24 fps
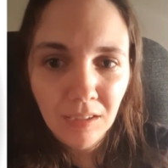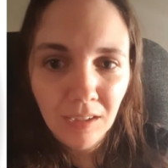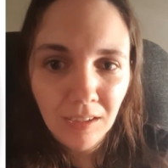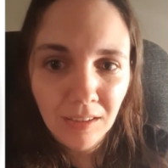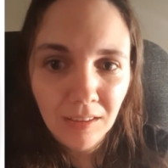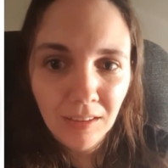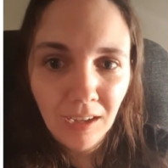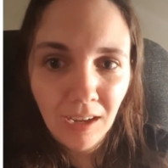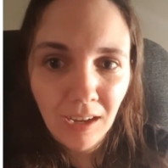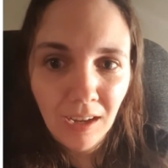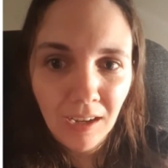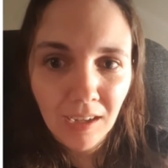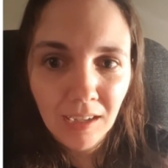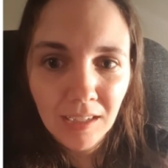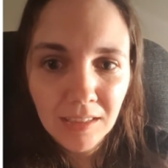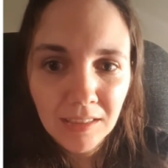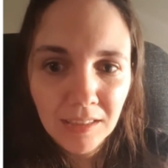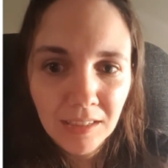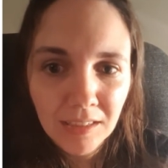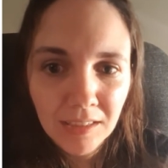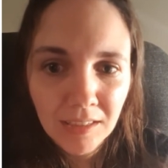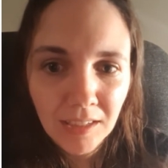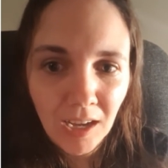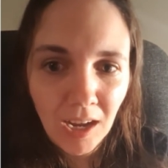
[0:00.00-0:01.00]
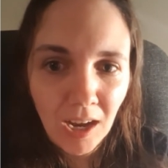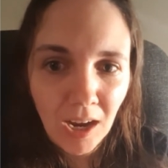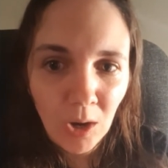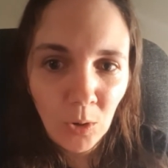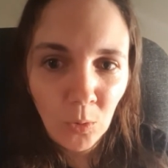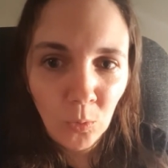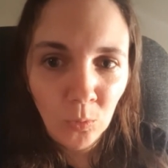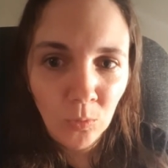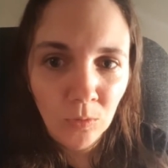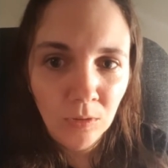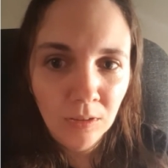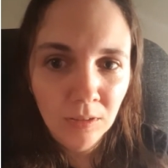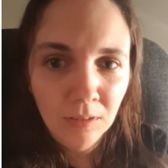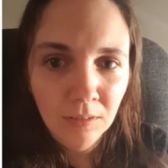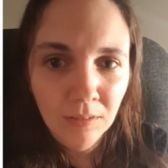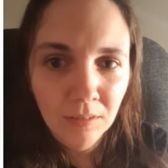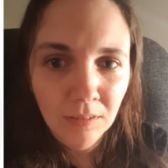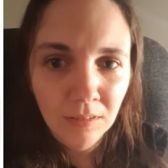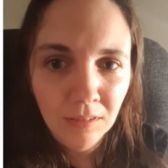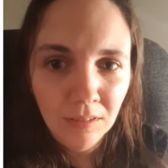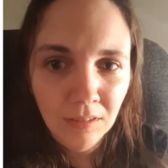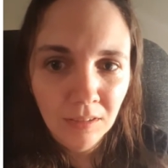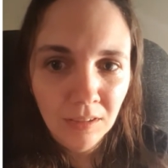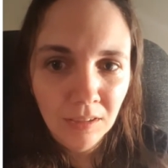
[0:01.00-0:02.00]
And eyes is Augen.
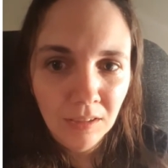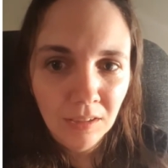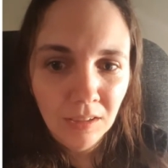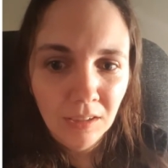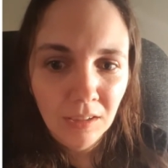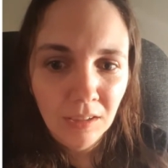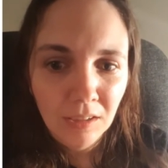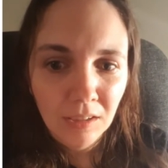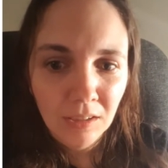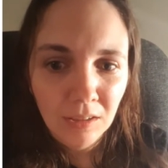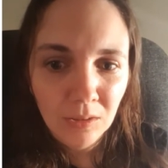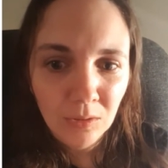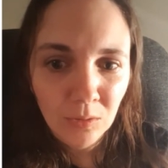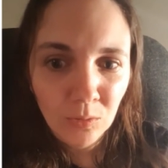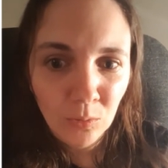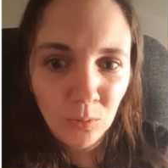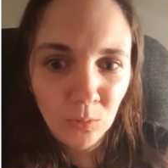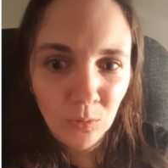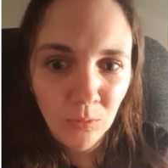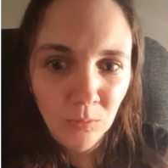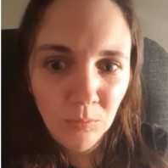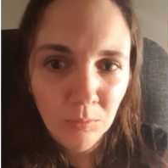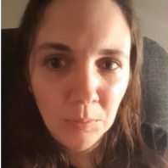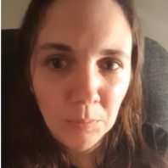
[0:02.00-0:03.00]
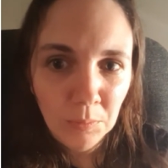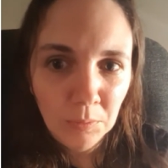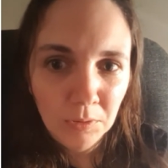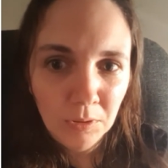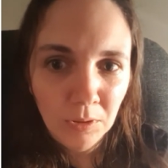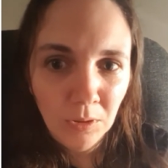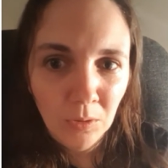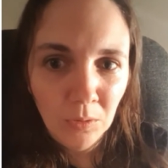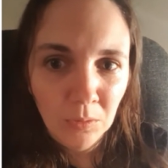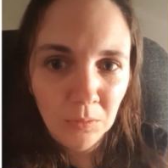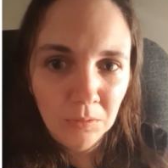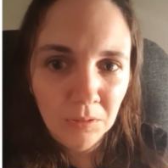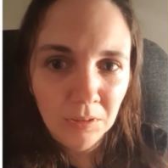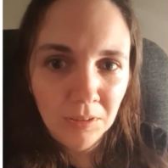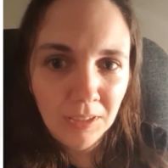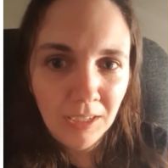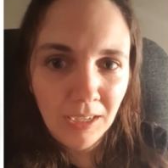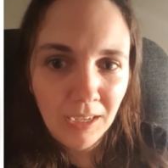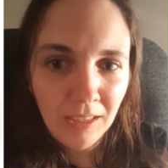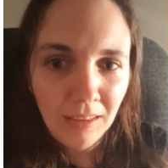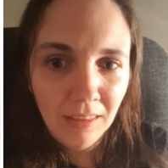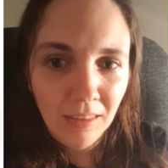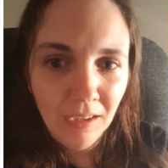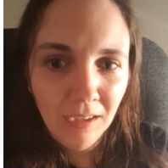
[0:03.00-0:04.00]
So if we put it all
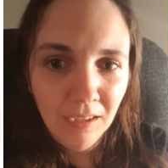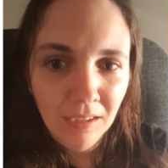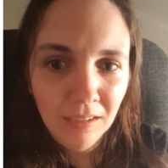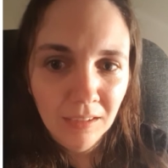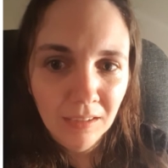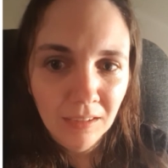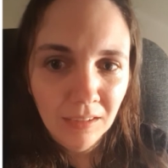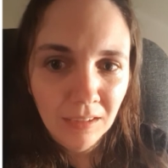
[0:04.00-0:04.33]
together,